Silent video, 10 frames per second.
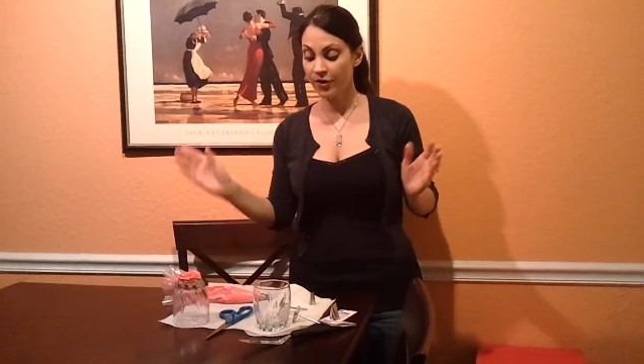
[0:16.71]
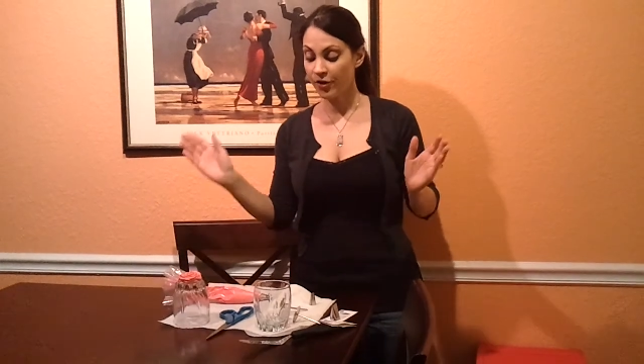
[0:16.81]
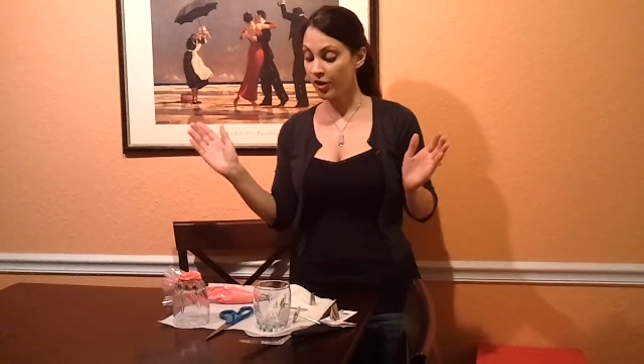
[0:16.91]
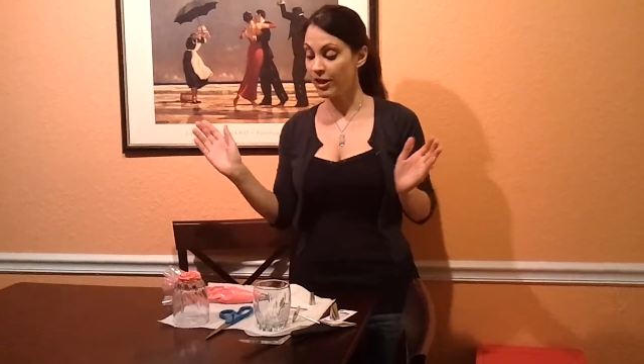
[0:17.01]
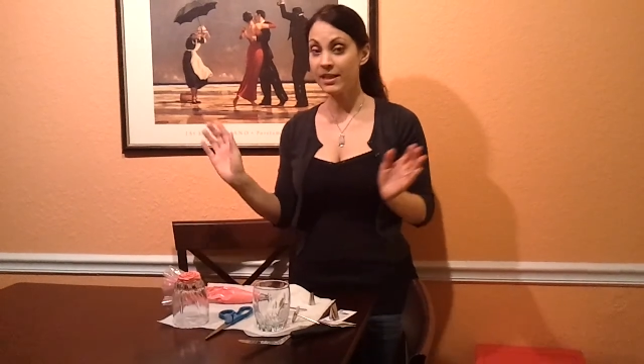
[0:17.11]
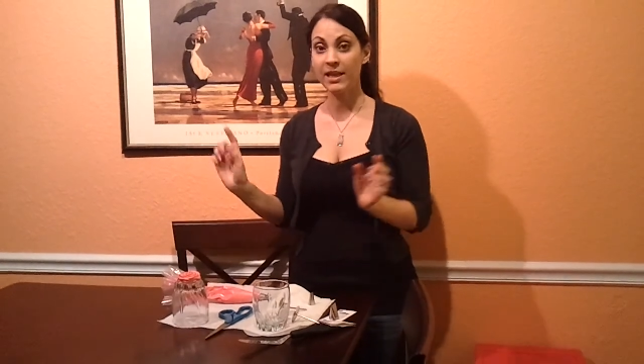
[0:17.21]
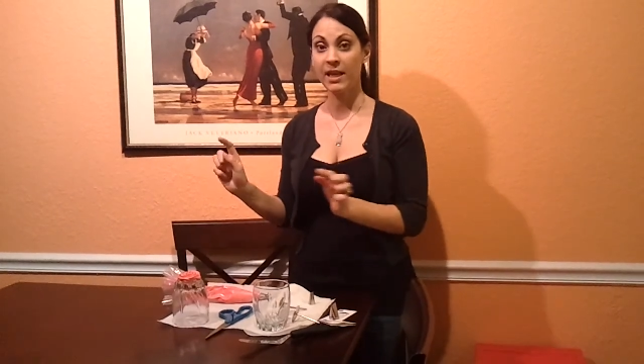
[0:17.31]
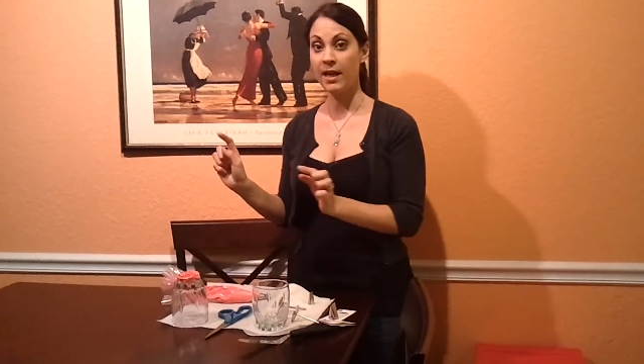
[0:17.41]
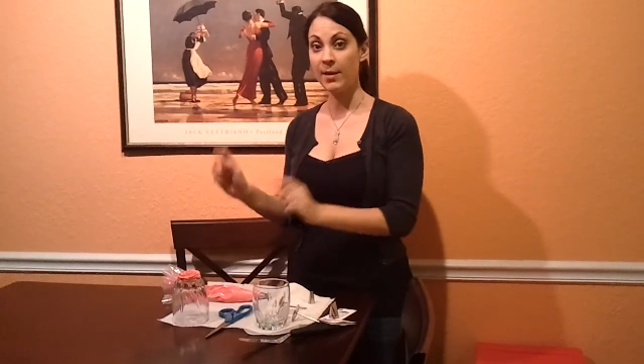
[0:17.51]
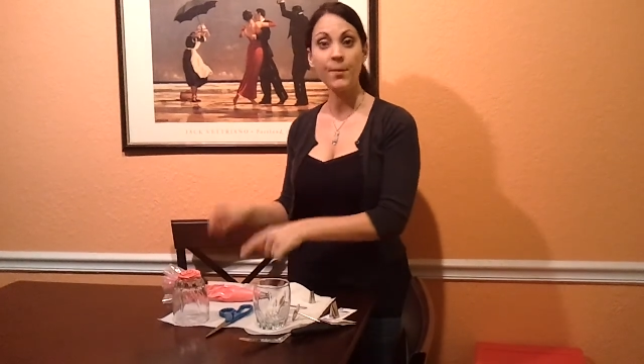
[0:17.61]
You're going to
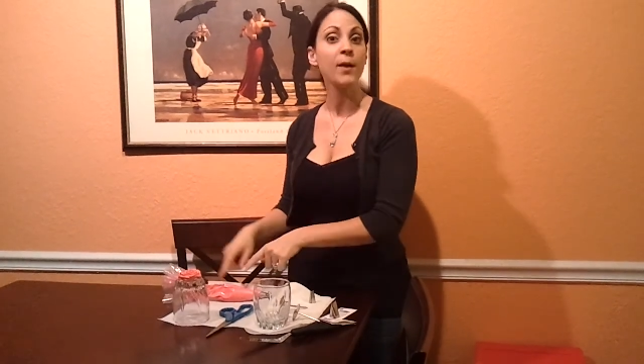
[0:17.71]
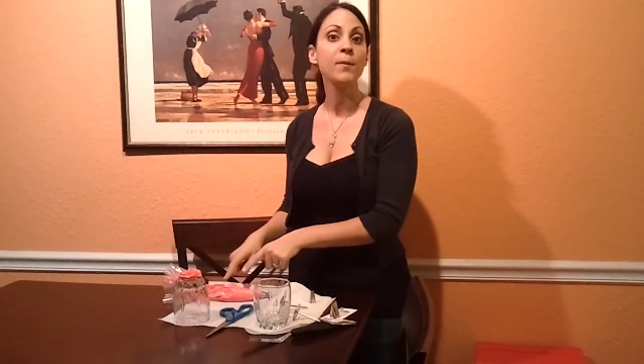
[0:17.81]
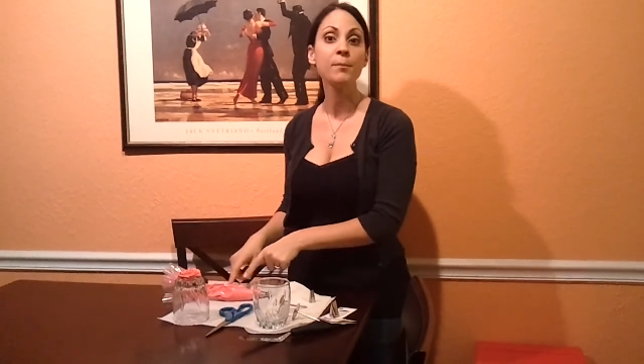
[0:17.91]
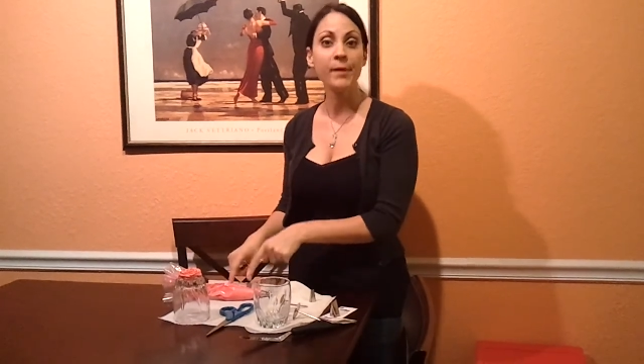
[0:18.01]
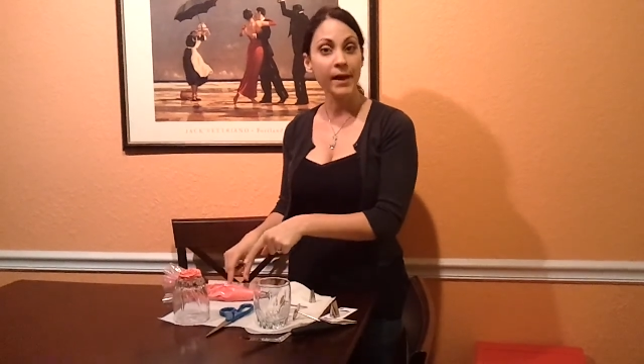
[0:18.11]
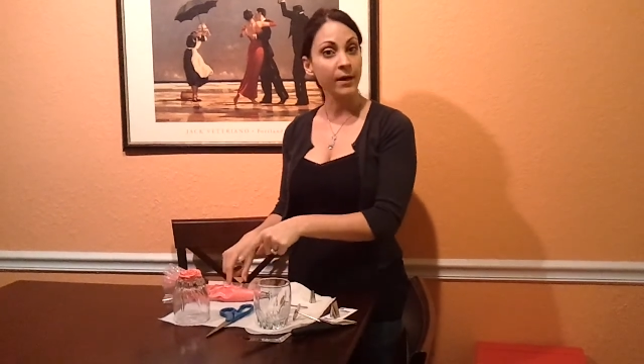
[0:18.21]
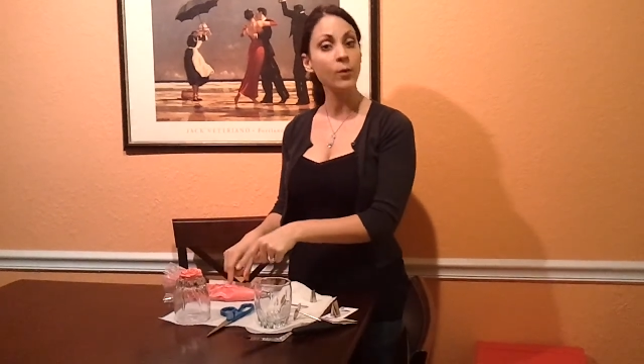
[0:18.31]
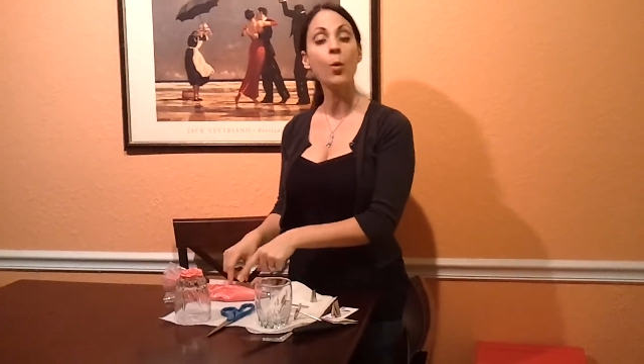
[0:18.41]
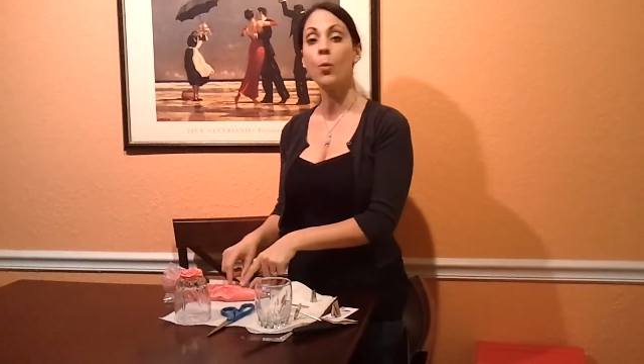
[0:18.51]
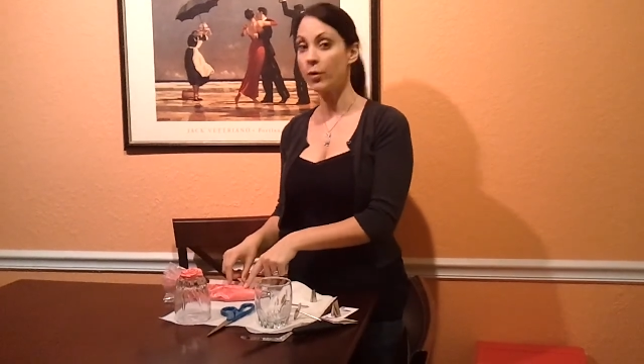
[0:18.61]
need a piping
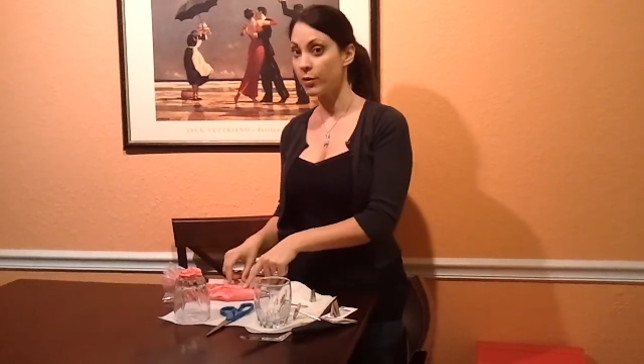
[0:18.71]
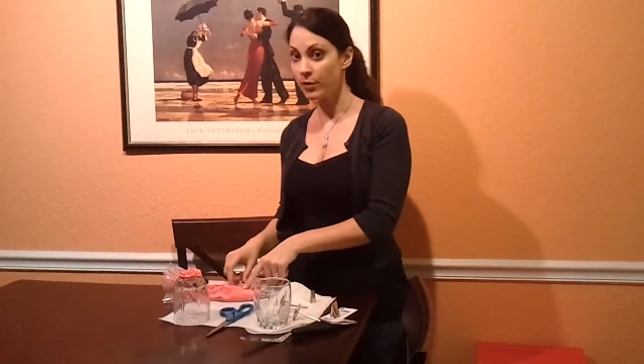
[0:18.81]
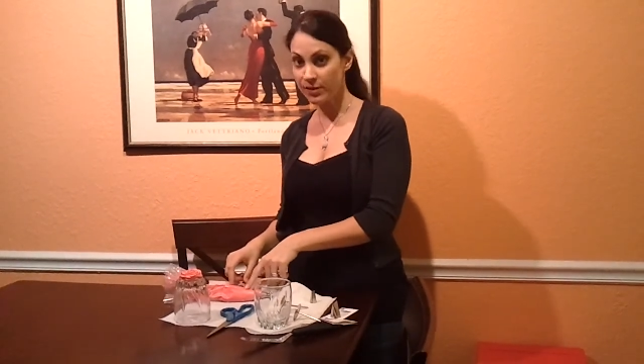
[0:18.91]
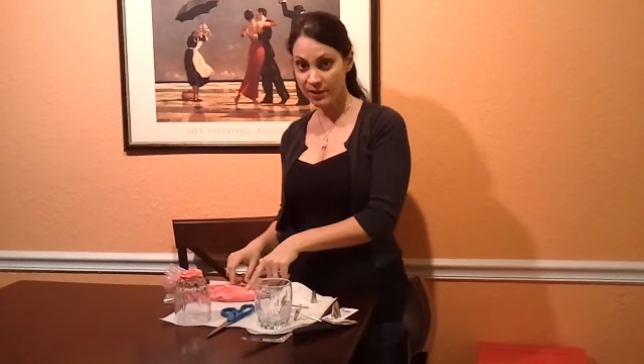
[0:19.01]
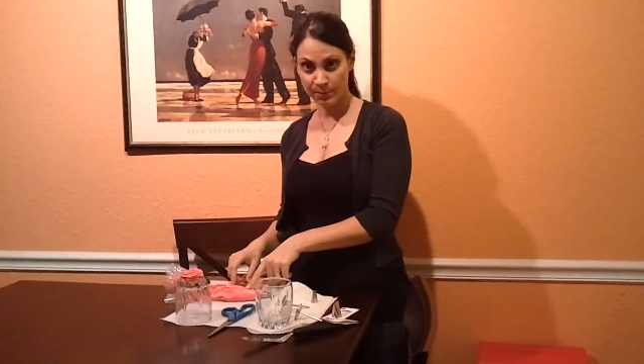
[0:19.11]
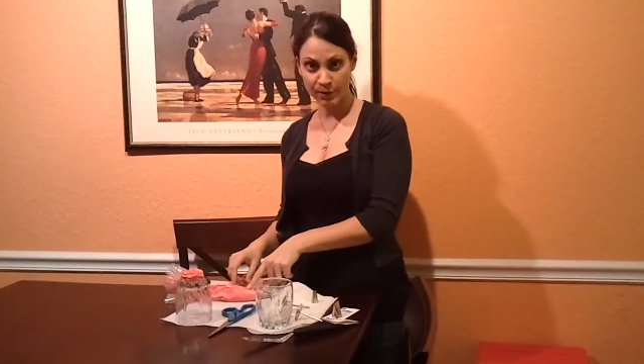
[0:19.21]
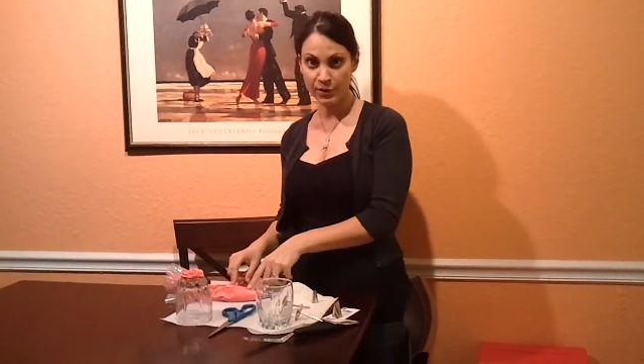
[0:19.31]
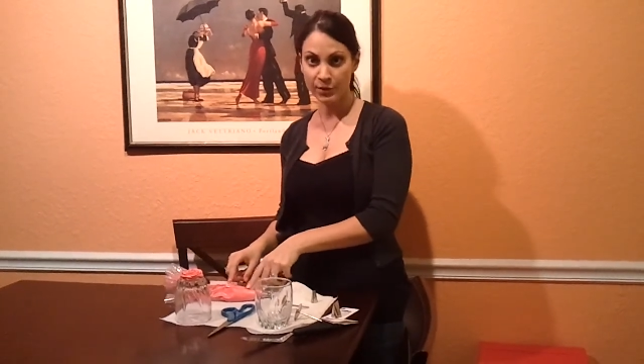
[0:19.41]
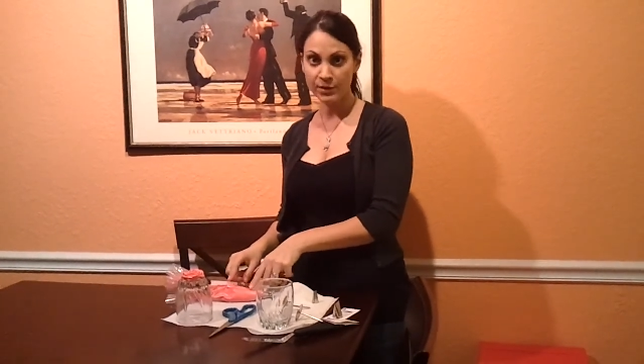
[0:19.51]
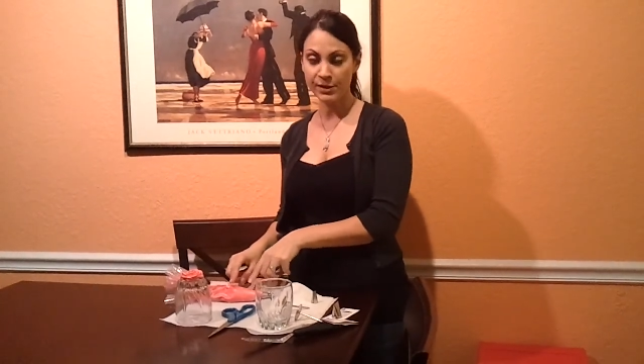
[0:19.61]
bag, or you can
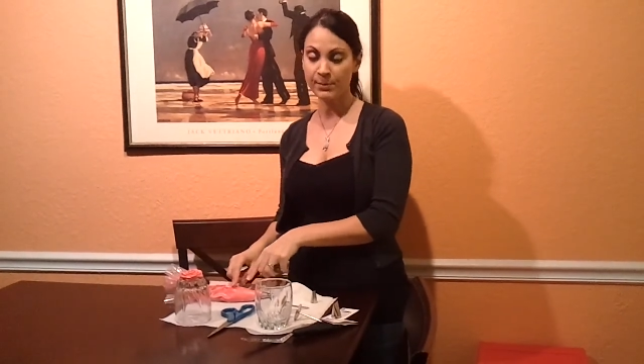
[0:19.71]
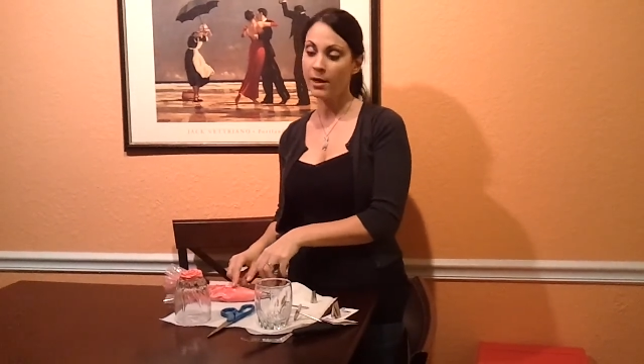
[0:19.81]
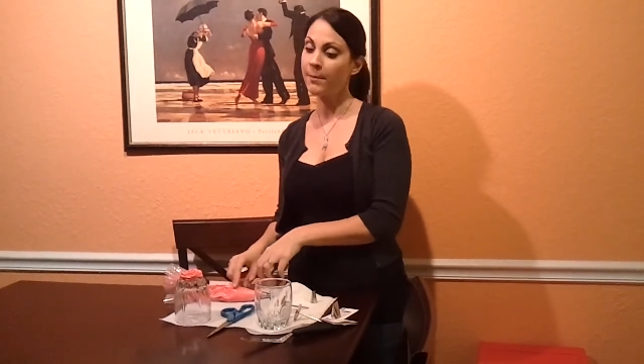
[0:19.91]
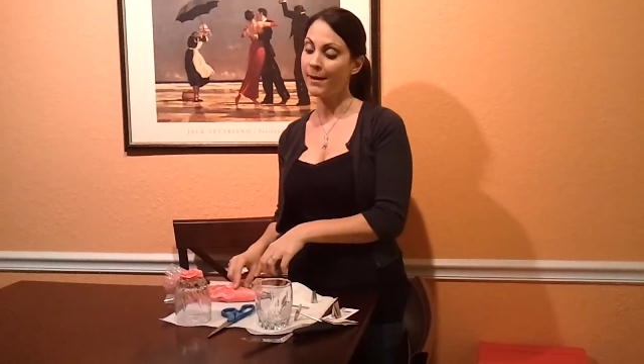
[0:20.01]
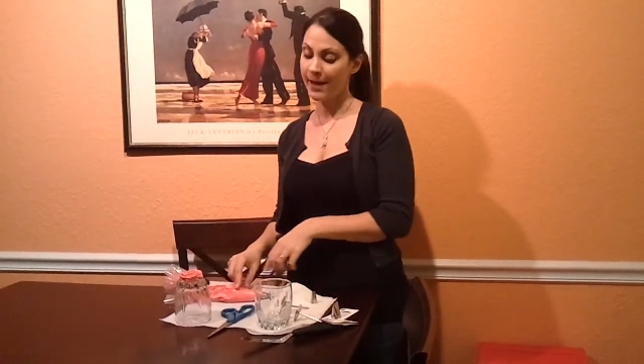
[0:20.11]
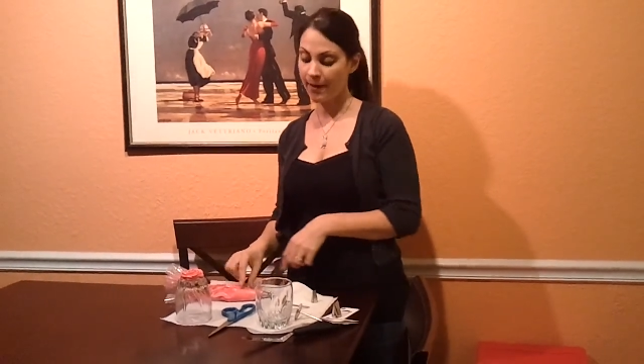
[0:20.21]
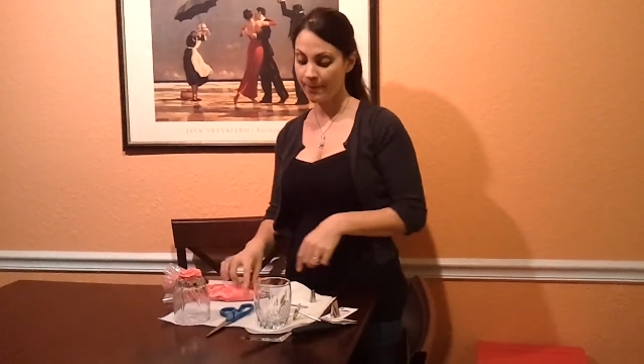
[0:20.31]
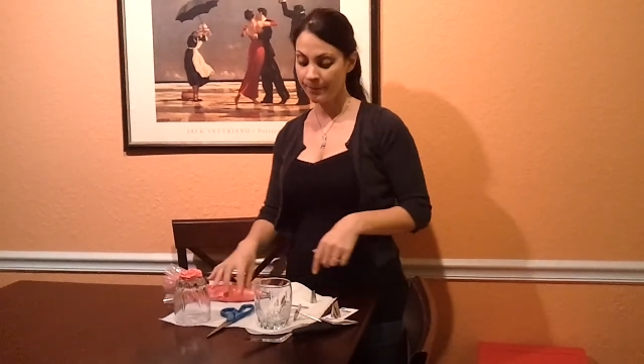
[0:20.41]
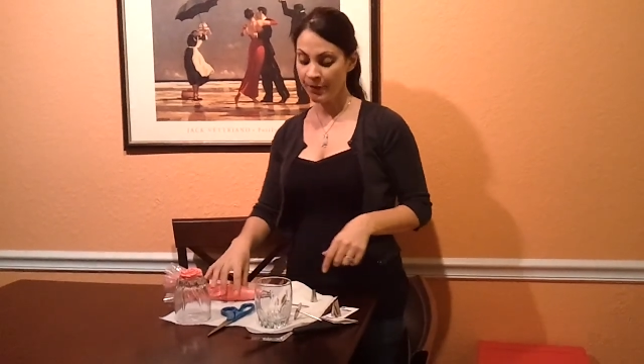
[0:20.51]
substitute a Ziploc bag.